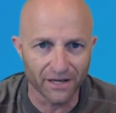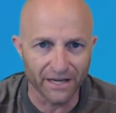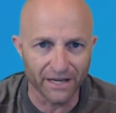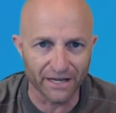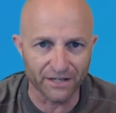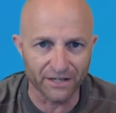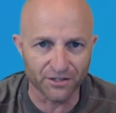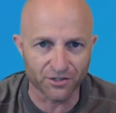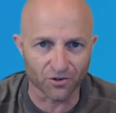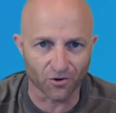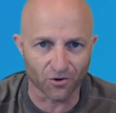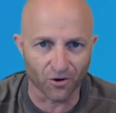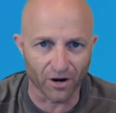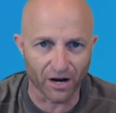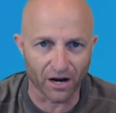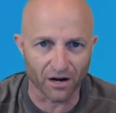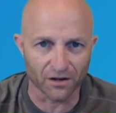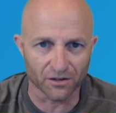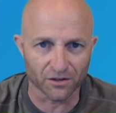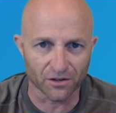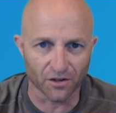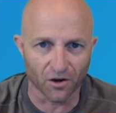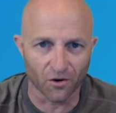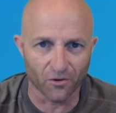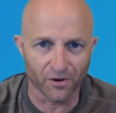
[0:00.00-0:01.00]
Enjoy
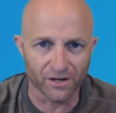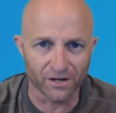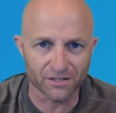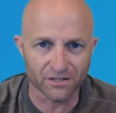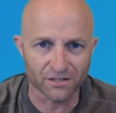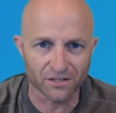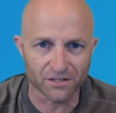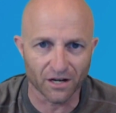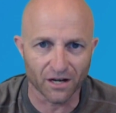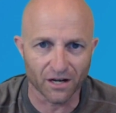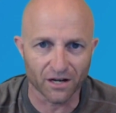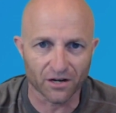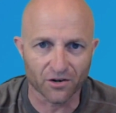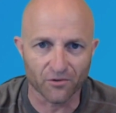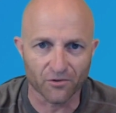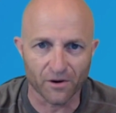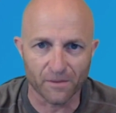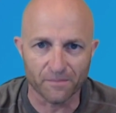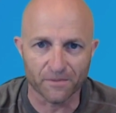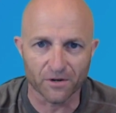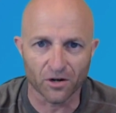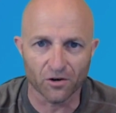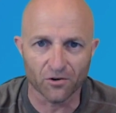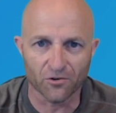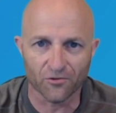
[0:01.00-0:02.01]
our lowest
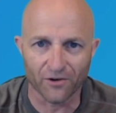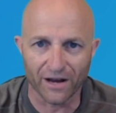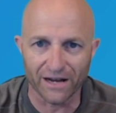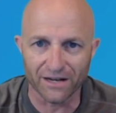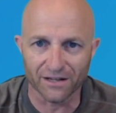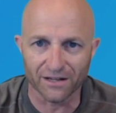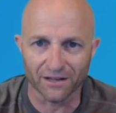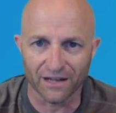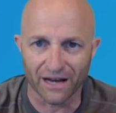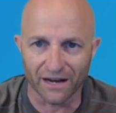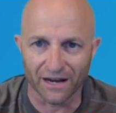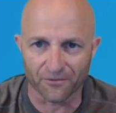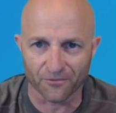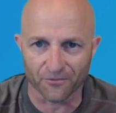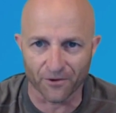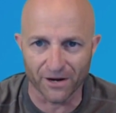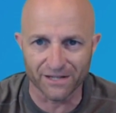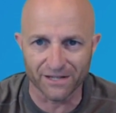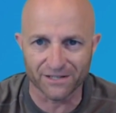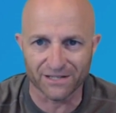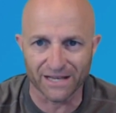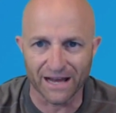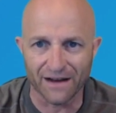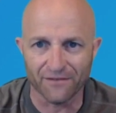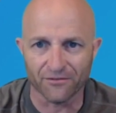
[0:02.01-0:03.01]
crypto credit line
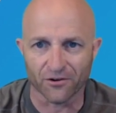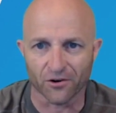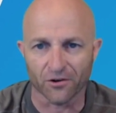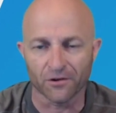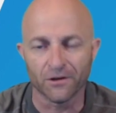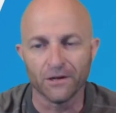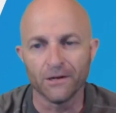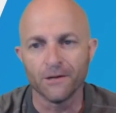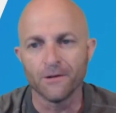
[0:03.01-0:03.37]
rates ever.